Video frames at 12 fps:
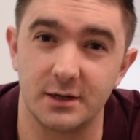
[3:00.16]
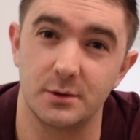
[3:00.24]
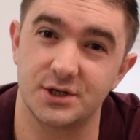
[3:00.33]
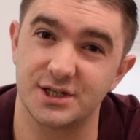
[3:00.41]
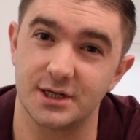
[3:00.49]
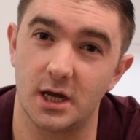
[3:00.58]

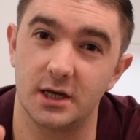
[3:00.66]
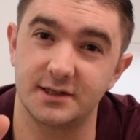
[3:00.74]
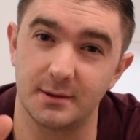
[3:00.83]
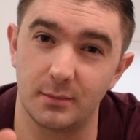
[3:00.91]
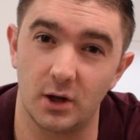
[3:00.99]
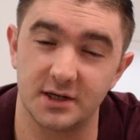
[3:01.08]
which is
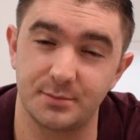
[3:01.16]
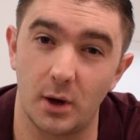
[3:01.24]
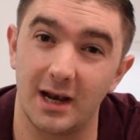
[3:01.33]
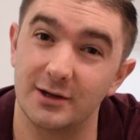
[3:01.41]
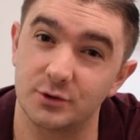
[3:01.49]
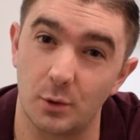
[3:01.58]
symbolised
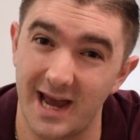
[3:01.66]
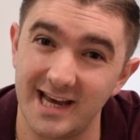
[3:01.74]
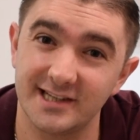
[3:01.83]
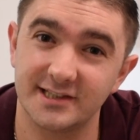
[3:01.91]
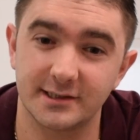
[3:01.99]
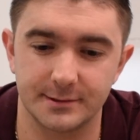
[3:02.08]
by a little
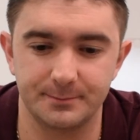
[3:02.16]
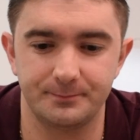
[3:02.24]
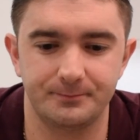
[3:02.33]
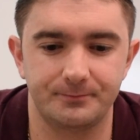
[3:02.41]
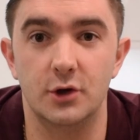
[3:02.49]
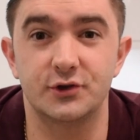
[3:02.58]
S.
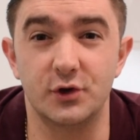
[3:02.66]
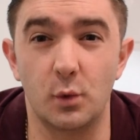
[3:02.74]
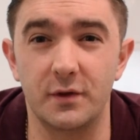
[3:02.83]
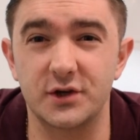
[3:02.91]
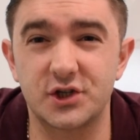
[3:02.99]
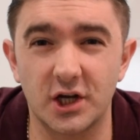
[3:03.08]
So you
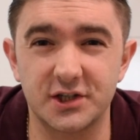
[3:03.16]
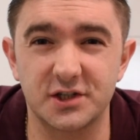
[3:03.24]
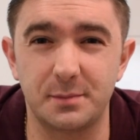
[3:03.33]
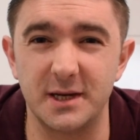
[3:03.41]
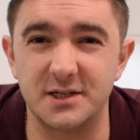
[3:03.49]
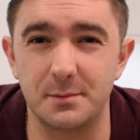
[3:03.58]
want the shutter
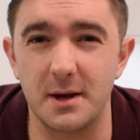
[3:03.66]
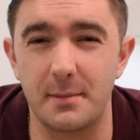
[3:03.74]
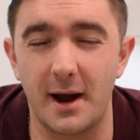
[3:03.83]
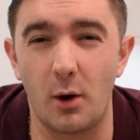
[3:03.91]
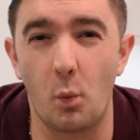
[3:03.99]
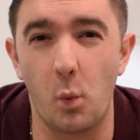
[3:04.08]
speed to be
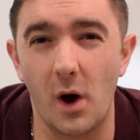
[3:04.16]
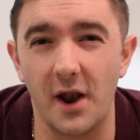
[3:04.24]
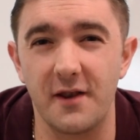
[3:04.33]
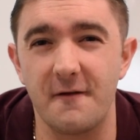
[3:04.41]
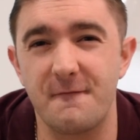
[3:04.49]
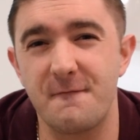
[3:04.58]
about
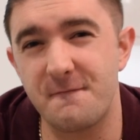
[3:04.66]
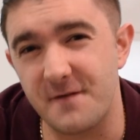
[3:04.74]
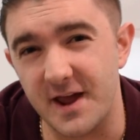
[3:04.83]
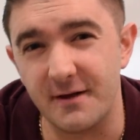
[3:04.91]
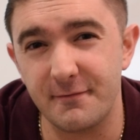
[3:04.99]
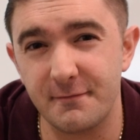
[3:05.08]

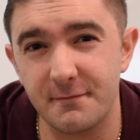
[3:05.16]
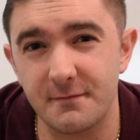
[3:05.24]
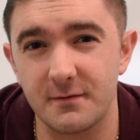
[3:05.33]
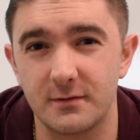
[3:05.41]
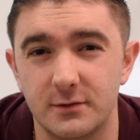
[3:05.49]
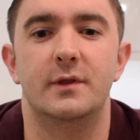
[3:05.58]

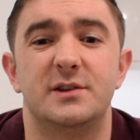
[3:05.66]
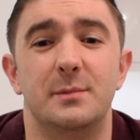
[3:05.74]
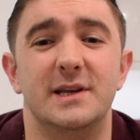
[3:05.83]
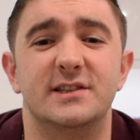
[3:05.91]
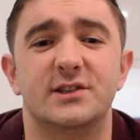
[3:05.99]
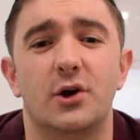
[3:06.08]
1/5. This
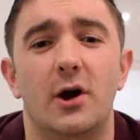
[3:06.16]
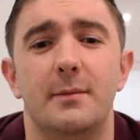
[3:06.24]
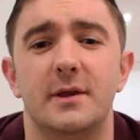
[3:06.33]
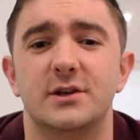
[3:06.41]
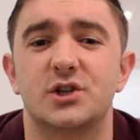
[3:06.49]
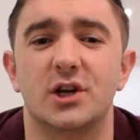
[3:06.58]
means the
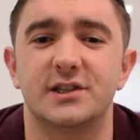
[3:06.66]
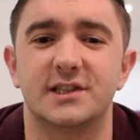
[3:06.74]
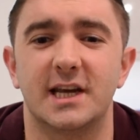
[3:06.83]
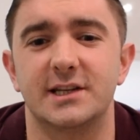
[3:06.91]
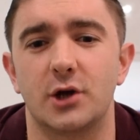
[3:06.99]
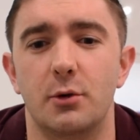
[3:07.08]
time that the shutter
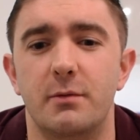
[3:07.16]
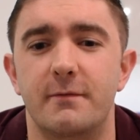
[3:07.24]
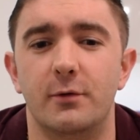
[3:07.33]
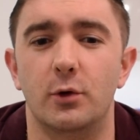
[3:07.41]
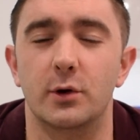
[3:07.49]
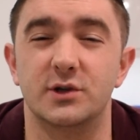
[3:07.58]
stays open
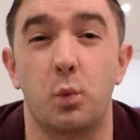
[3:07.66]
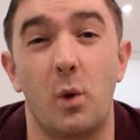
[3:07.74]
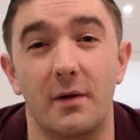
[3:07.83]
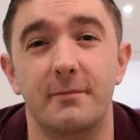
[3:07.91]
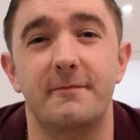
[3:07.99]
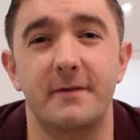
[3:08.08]
for is
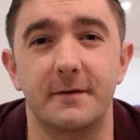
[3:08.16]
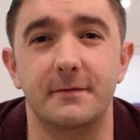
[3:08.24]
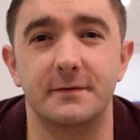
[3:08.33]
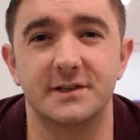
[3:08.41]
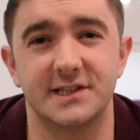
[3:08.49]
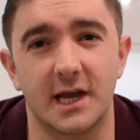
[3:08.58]
1/5
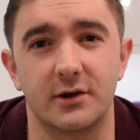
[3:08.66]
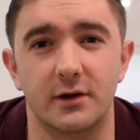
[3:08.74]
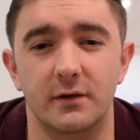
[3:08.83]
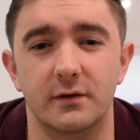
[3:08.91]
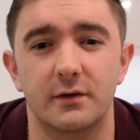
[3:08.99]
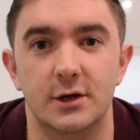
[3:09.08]
of a
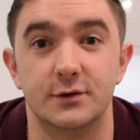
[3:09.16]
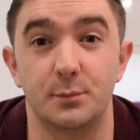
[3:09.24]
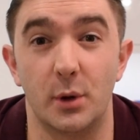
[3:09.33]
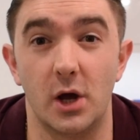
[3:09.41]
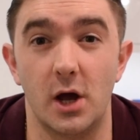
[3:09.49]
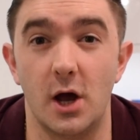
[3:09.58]
second.
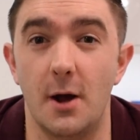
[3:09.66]
But